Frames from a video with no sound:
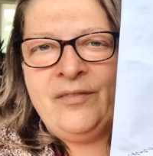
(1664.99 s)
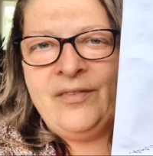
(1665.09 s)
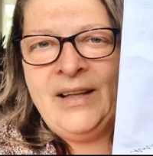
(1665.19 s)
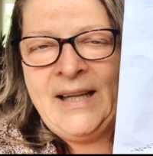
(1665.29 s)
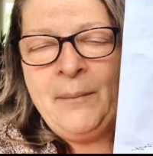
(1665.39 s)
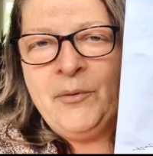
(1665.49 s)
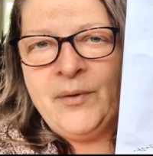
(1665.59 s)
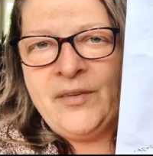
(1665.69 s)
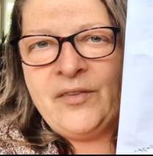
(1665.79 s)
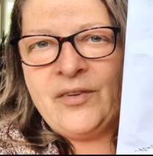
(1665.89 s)

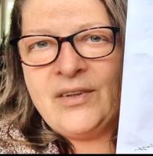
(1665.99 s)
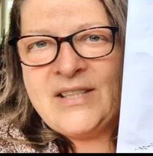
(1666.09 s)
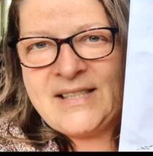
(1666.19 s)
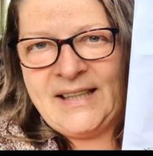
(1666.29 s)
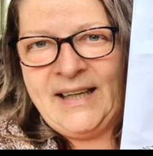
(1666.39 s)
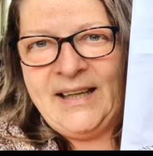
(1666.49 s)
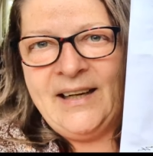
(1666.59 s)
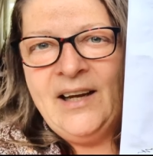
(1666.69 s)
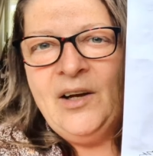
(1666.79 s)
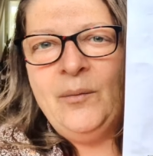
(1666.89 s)
labyrinth scene
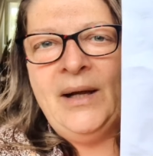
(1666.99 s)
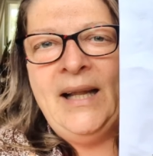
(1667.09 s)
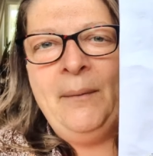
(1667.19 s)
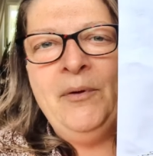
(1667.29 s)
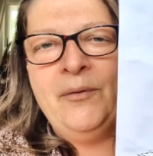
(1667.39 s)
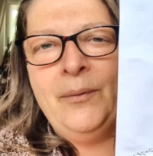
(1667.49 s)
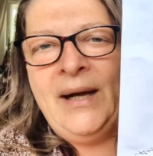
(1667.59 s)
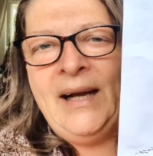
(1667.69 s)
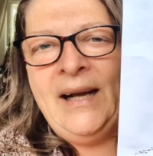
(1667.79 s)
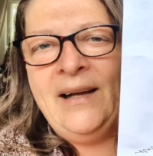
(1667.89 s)

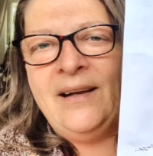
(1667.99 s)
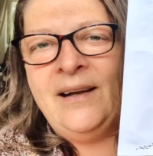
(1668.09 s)
where